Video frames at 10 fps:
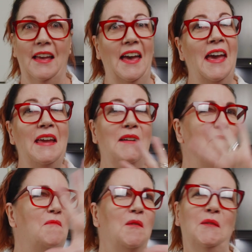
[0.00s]
Hey,
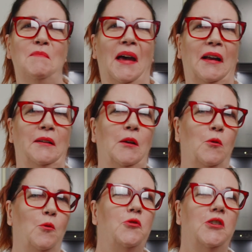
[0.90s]
welcome back.
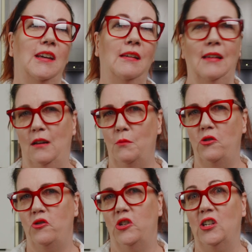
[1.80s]
Audrey here, animal
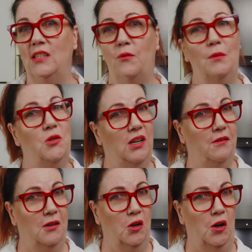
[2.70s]
nutritionist from
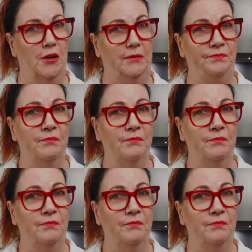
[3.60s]
chica+co.